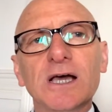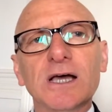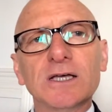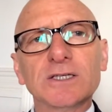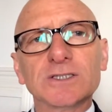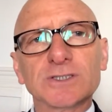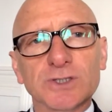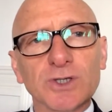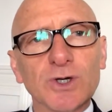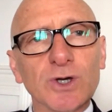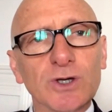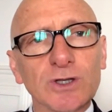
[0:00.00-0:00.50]

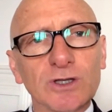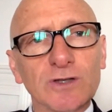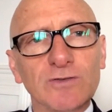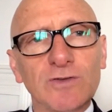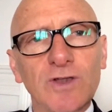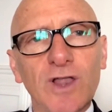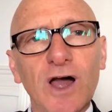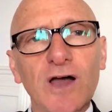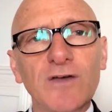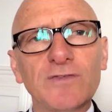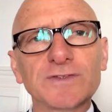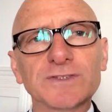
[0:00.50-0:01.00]
circle of
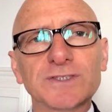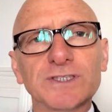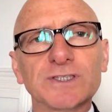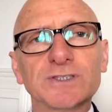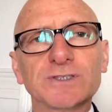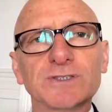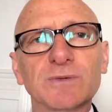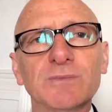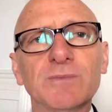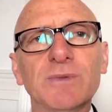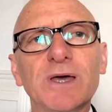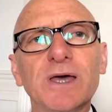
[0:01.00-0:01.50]
life
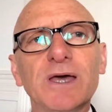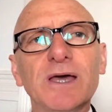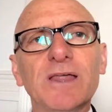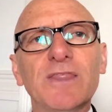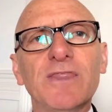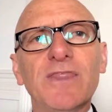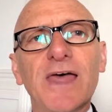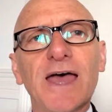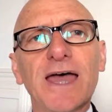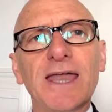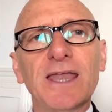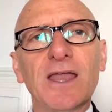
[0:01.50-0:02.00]
system
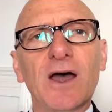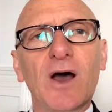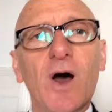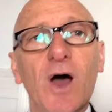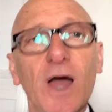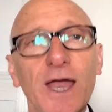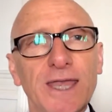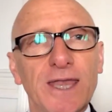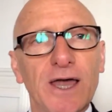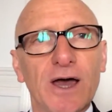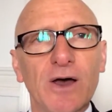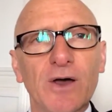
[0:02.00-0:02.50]
that
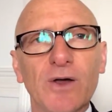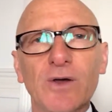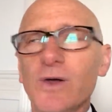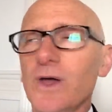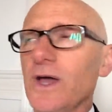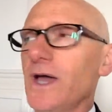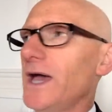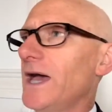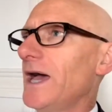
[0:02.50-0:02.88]
I know